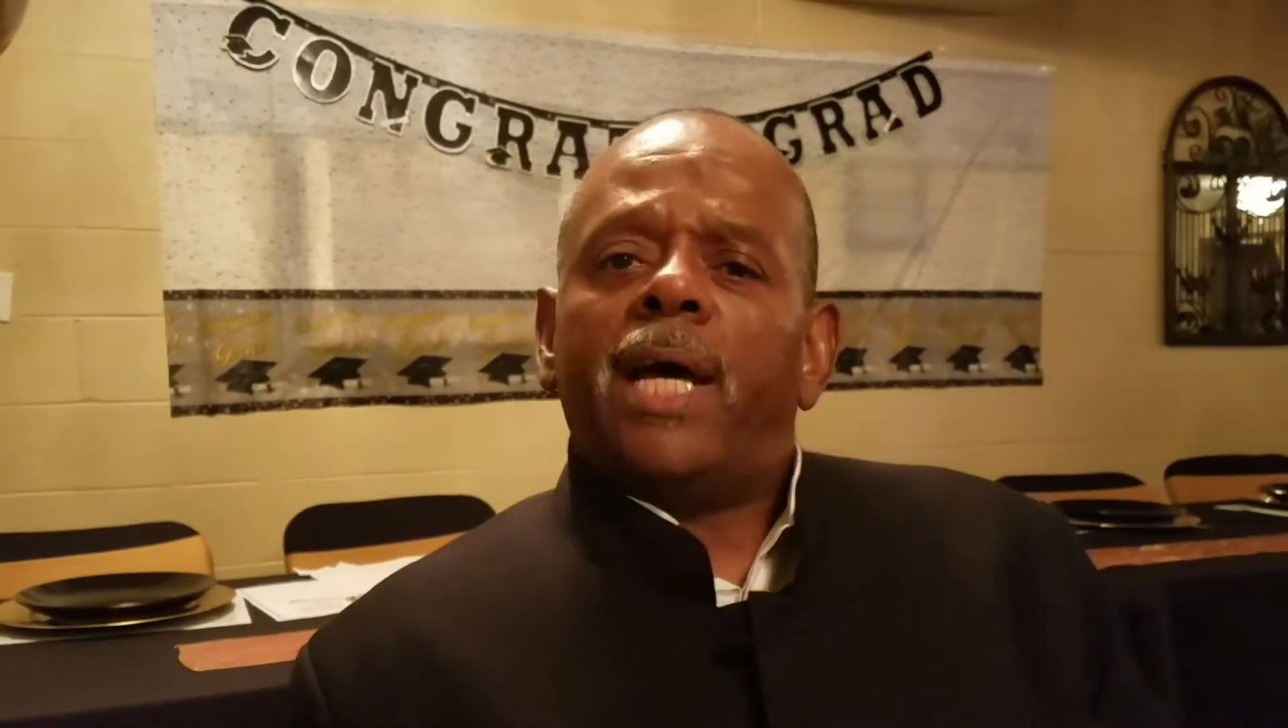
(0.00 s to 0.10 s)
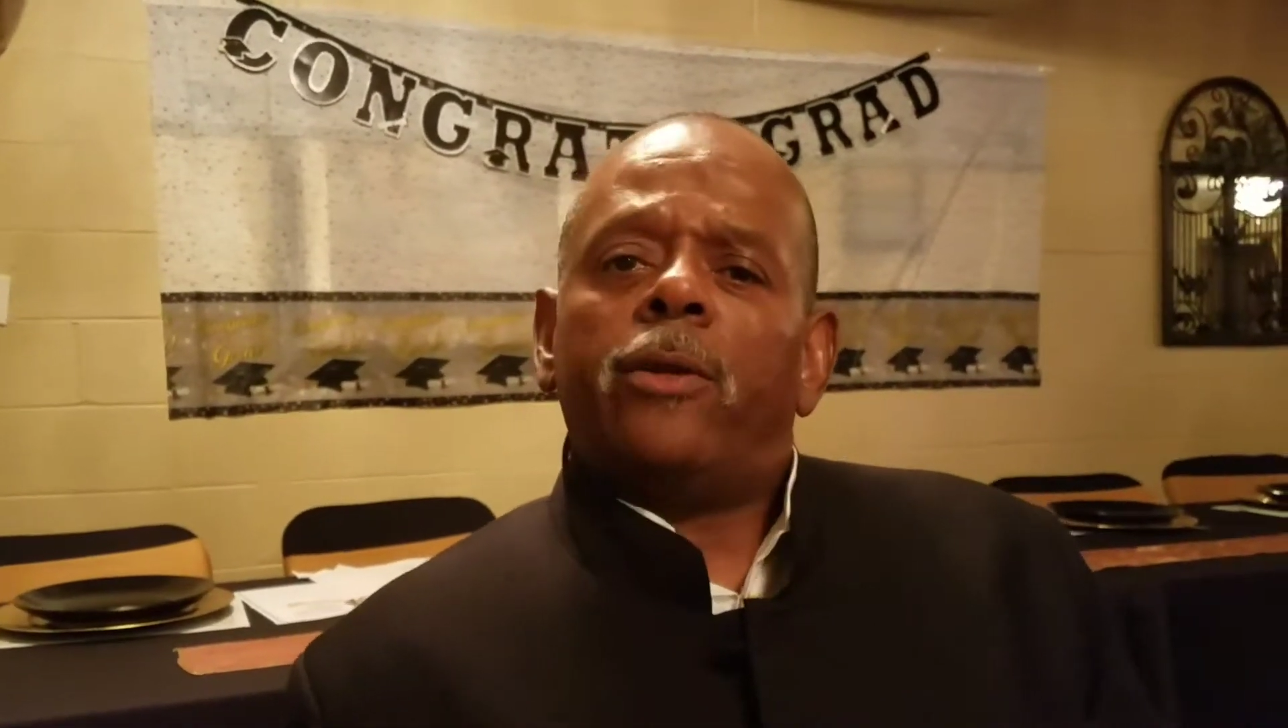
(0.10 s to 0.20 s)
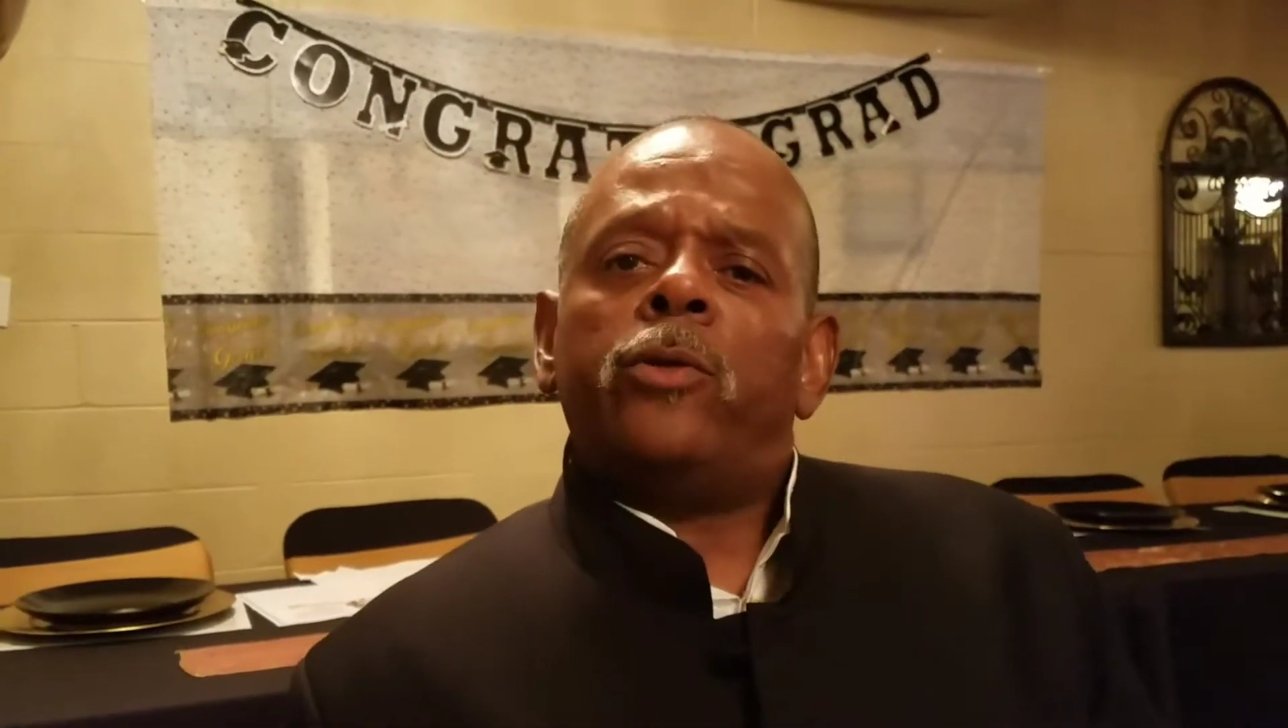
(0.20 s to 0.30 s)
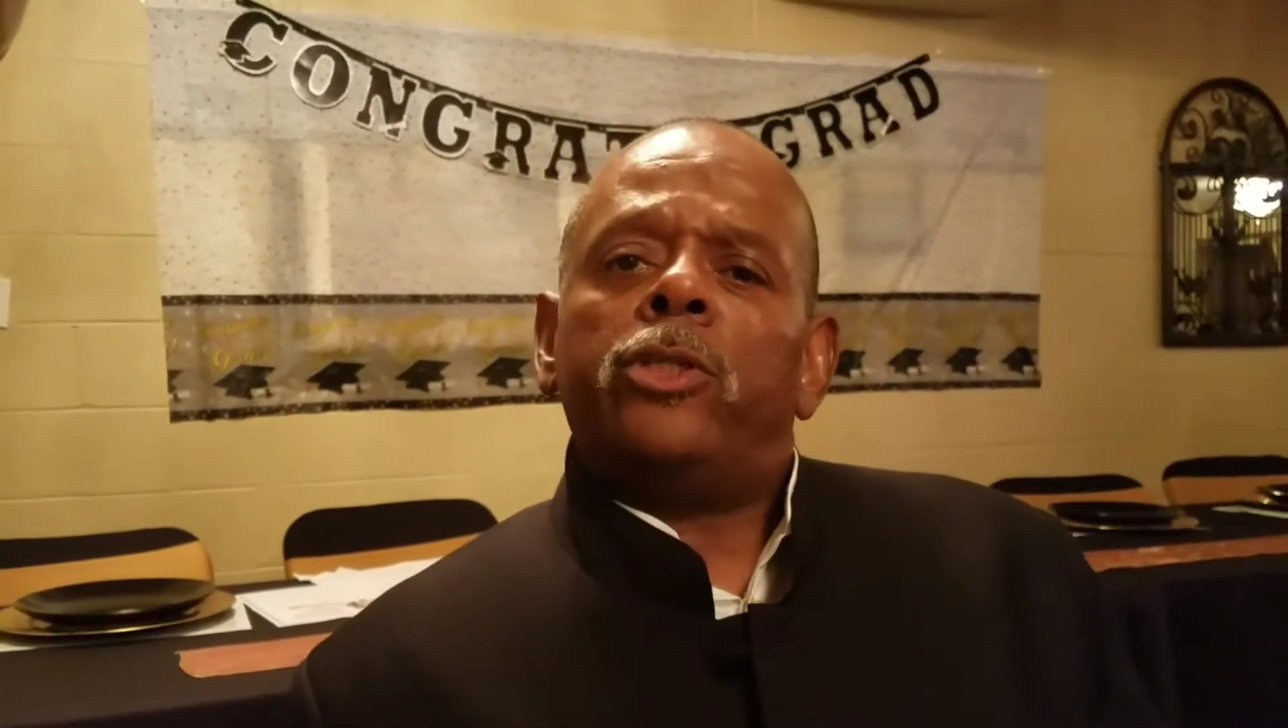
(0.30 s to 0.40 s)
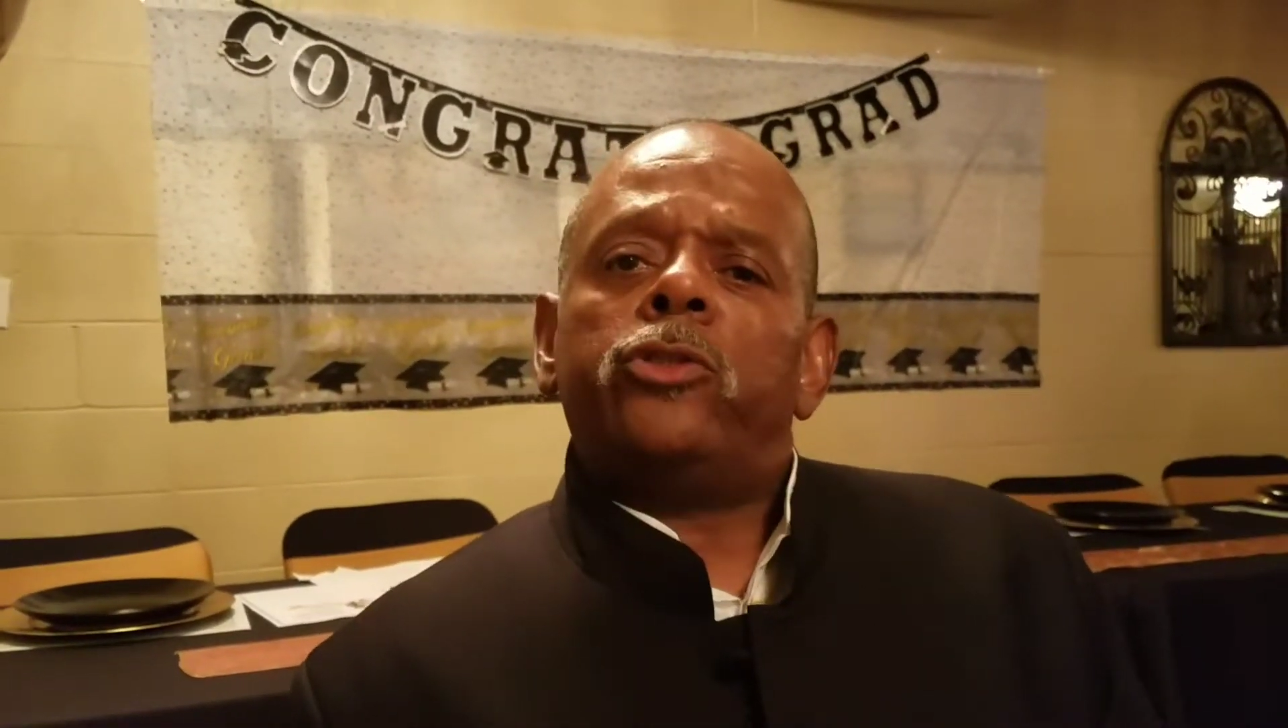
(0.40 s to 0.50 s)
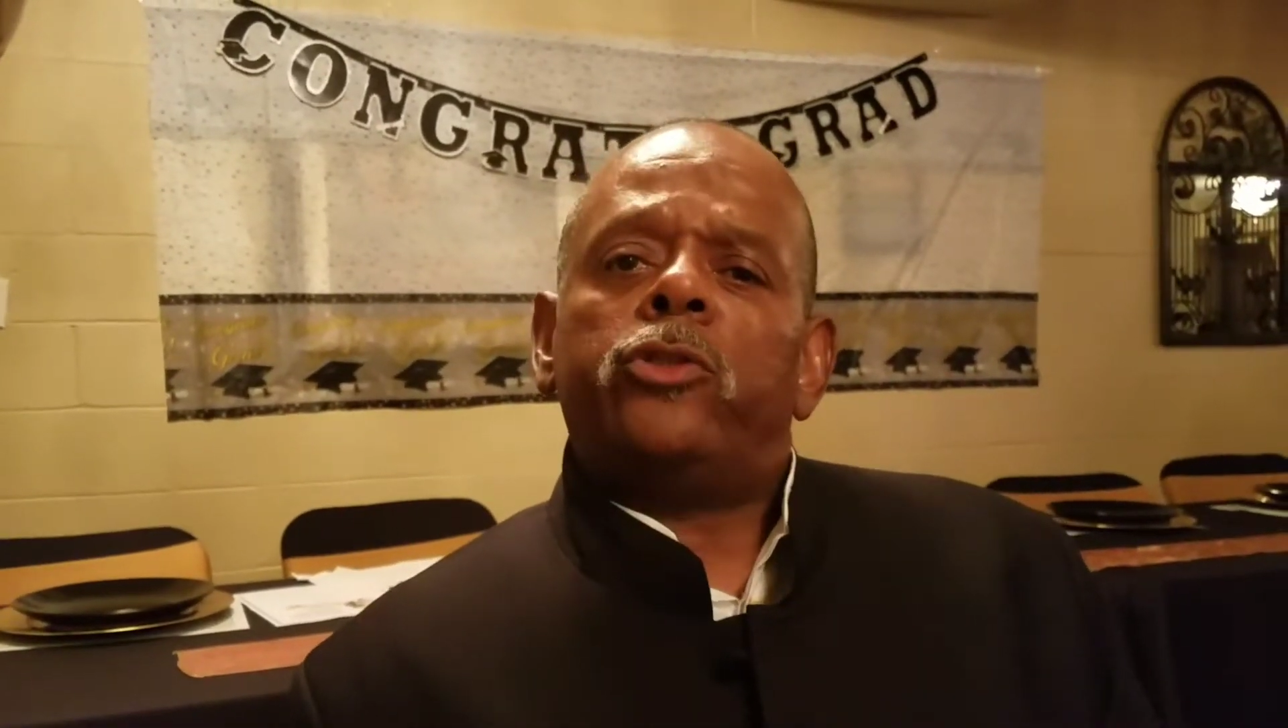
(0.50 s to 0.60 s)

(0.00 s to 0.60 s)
not only the